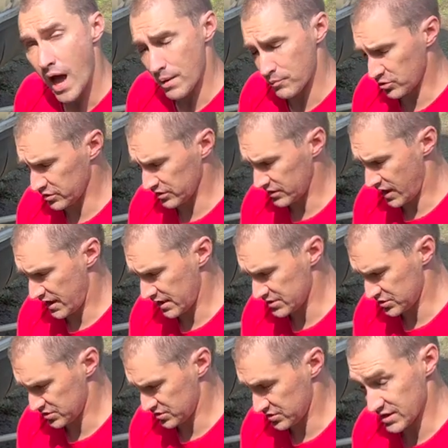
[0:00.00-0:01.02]
I'm really glad I
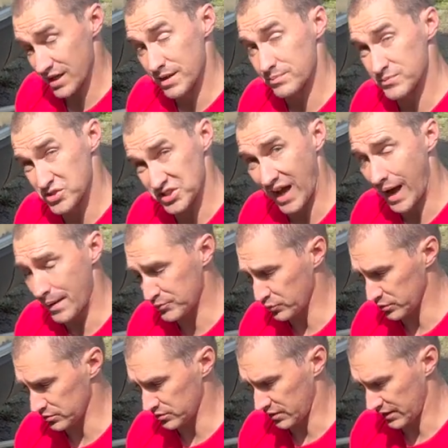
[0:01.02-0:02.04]
just um, stopped
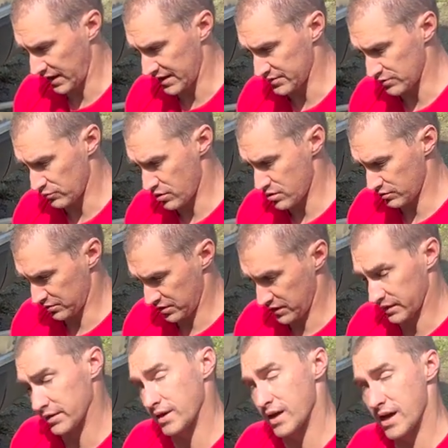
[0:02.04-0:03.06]
when it looked like I had the wrong
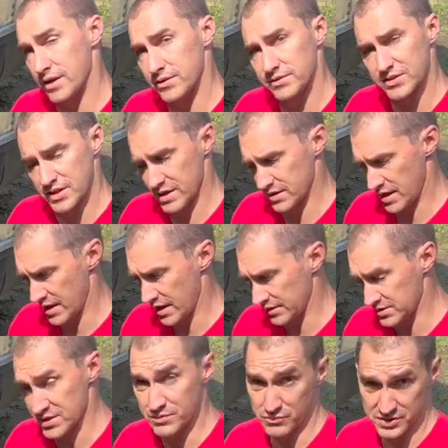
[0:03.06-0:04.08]
thing and not uh,
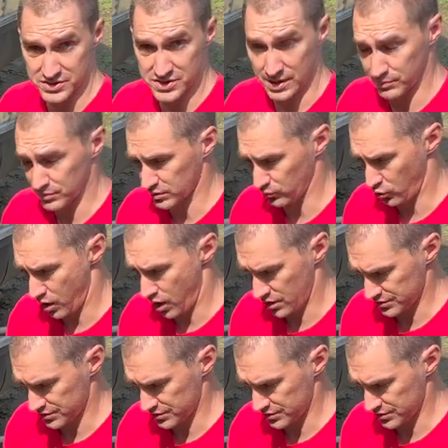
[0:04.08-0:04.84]
and didn't reassemble them wrong,